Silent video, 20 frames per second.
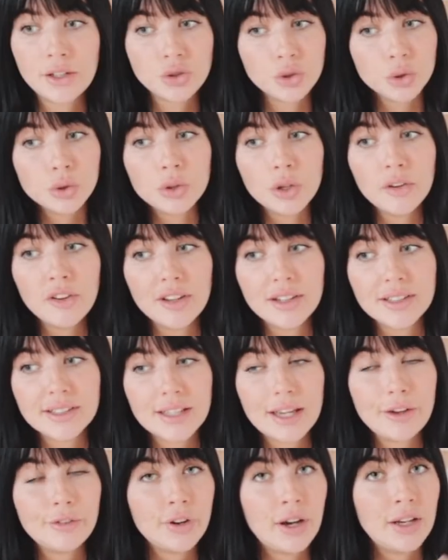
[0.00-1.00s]
do
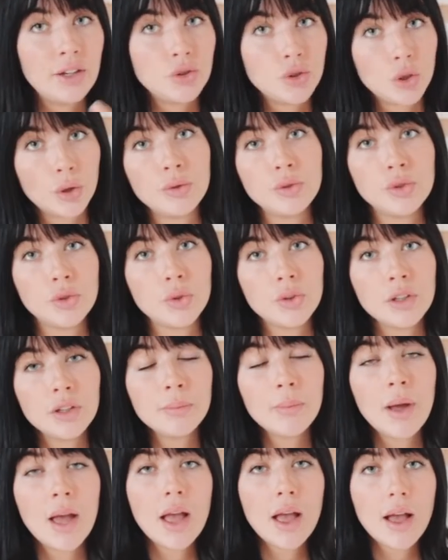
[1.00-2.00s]
notice if I don't do
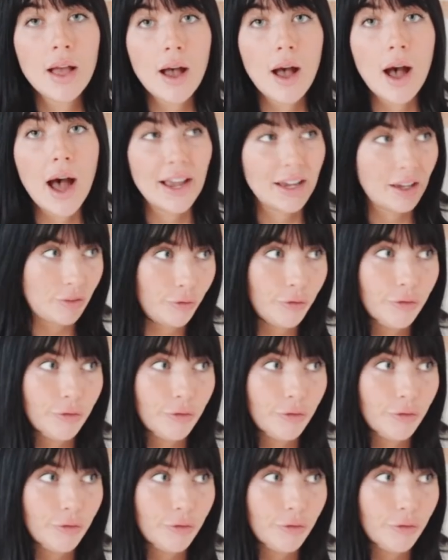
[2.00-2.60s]
them, I can